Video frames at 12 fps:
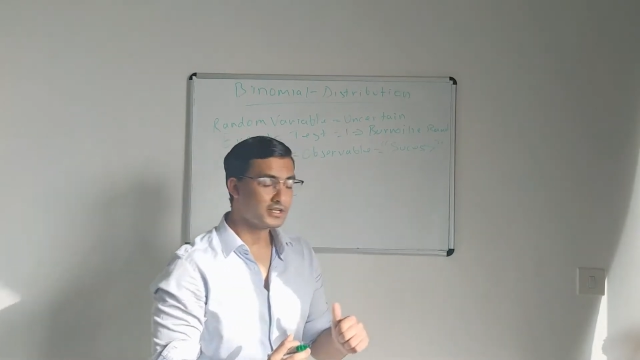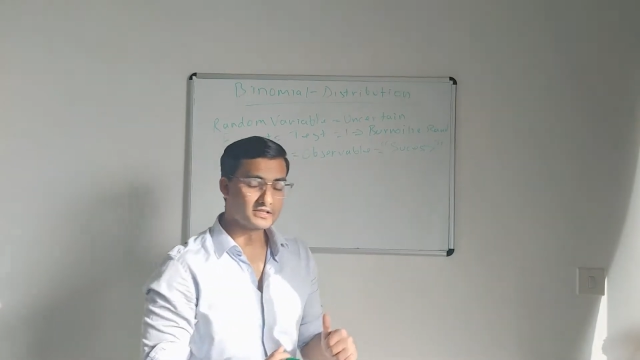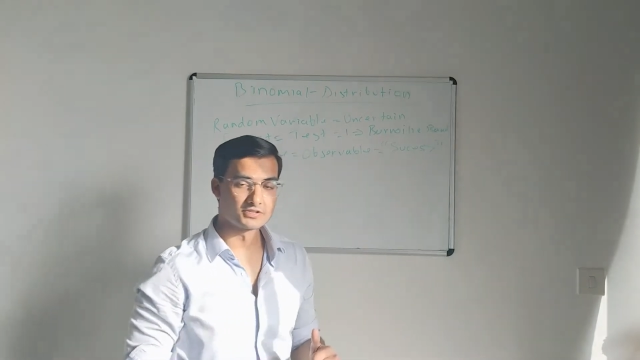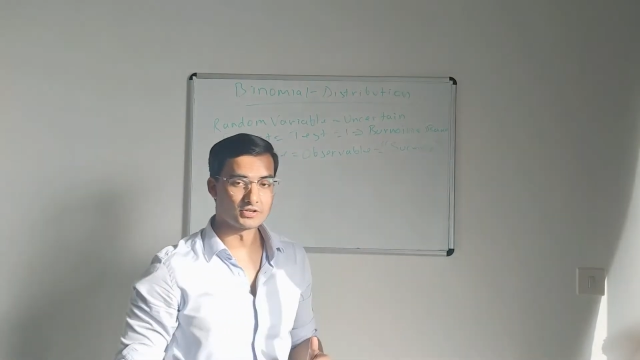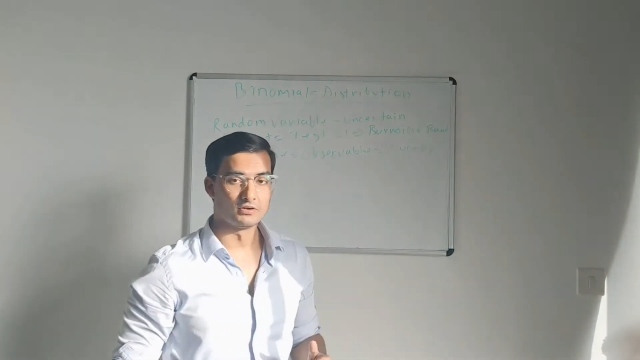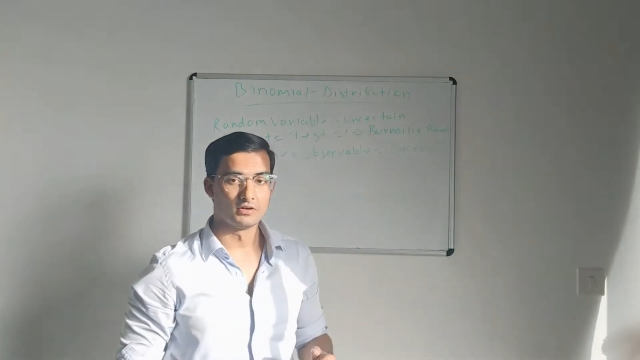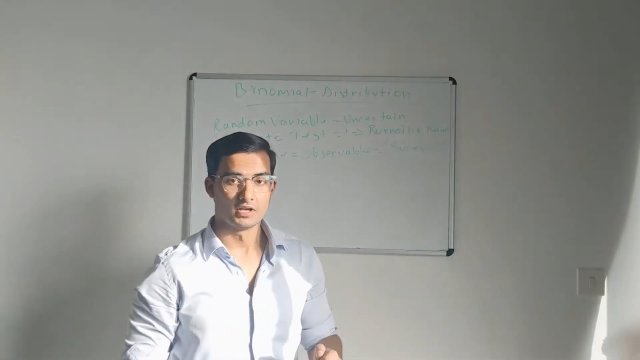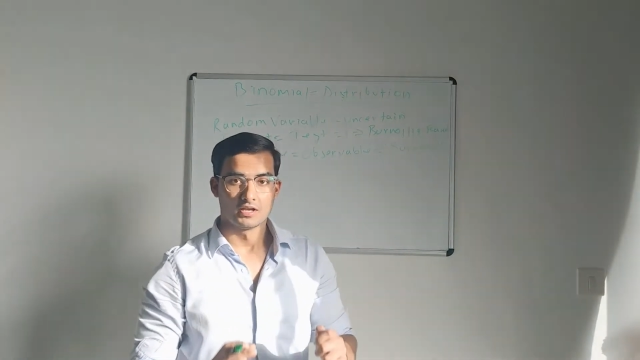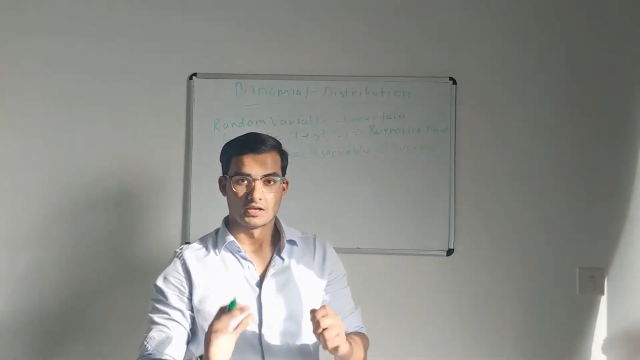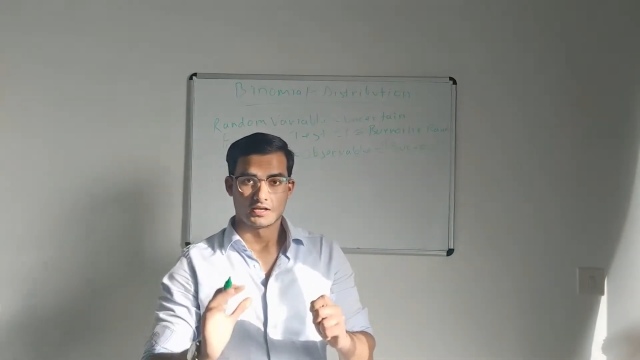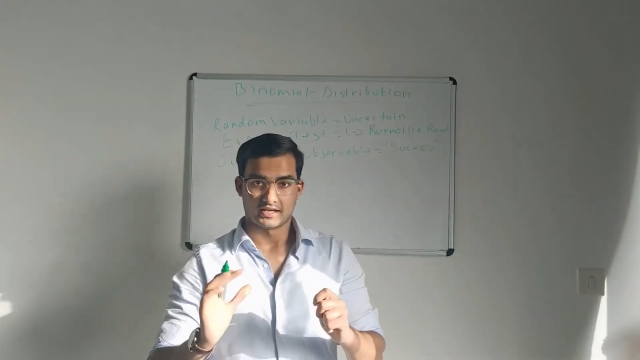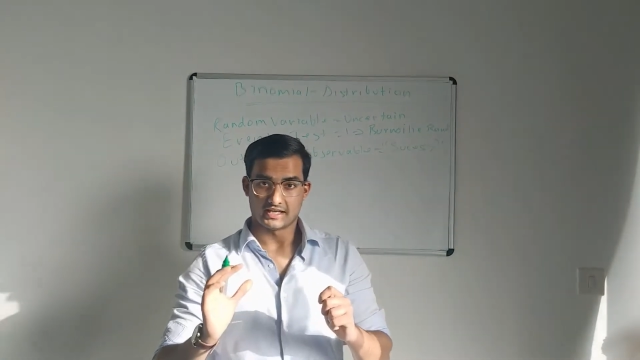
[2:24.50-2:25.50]
So
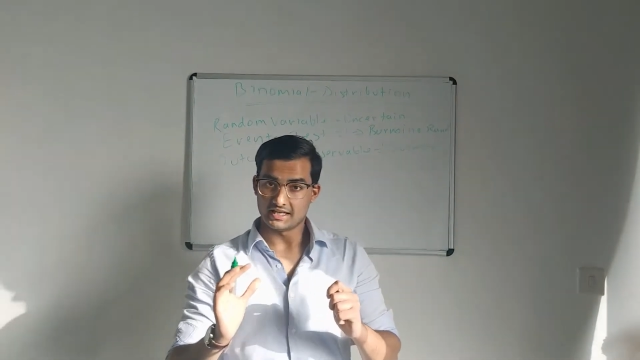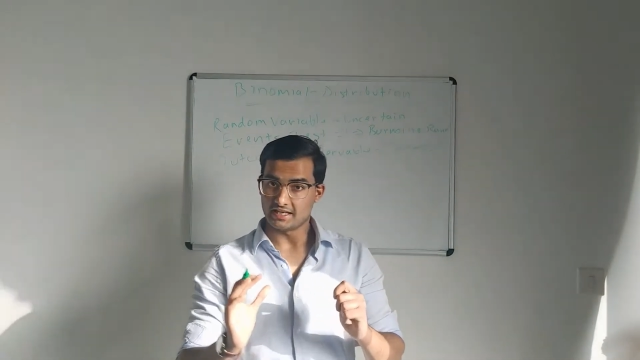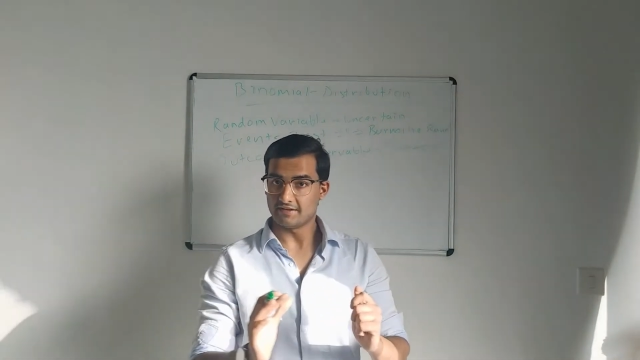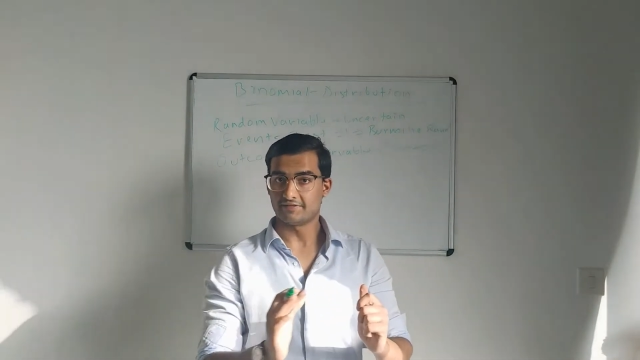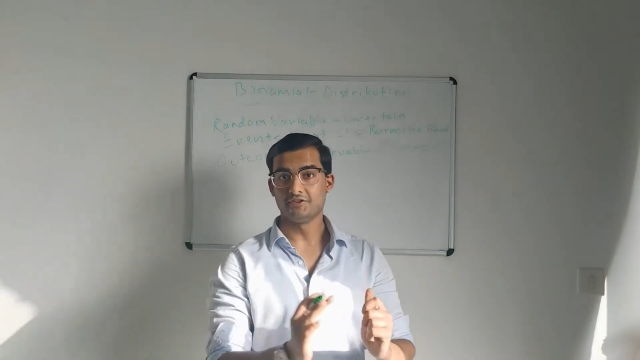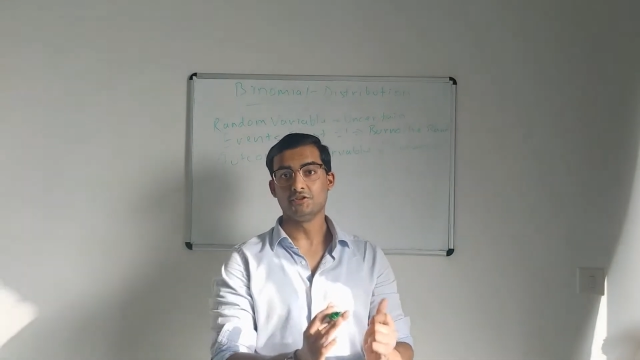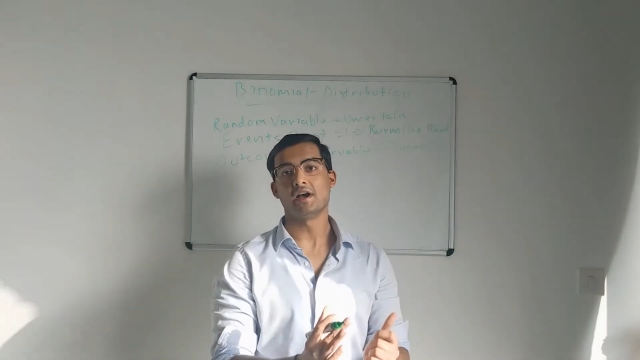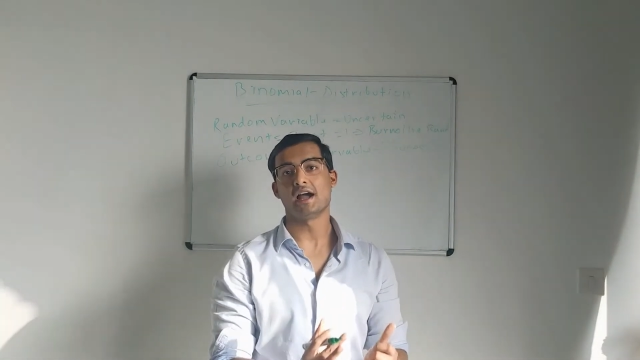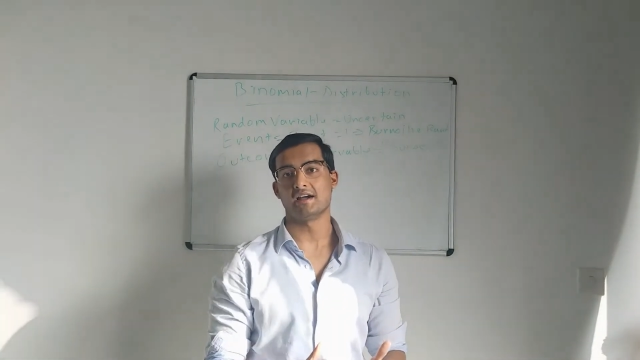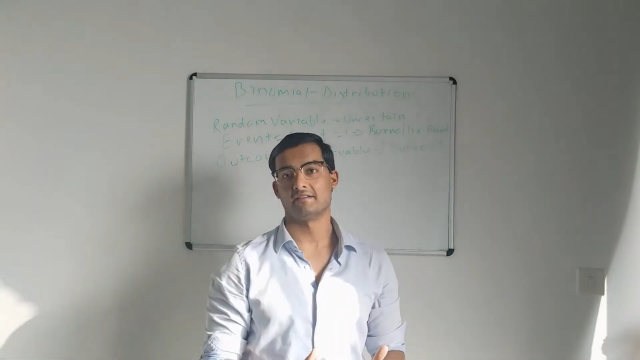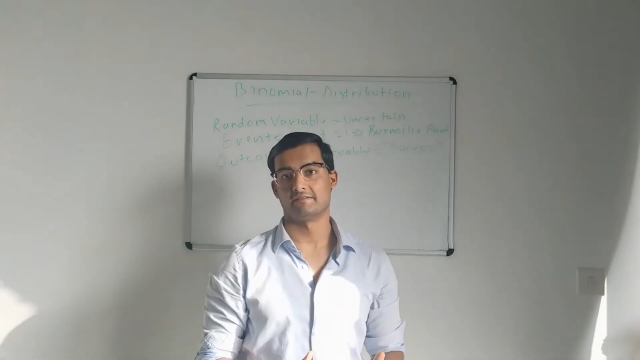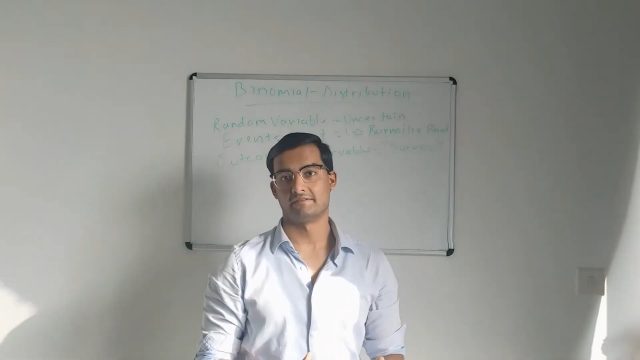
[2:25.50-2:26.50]
if you
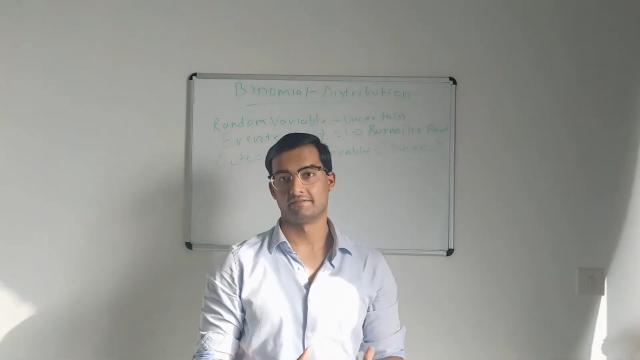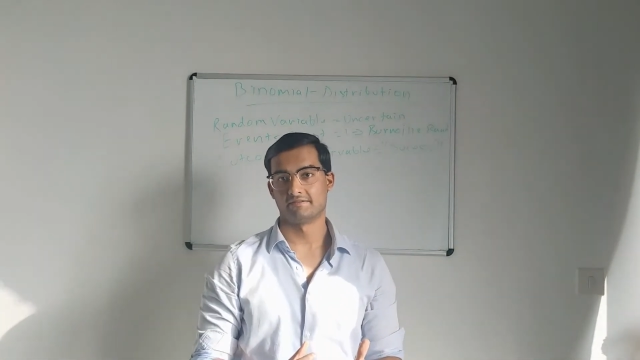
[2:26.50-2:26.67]
have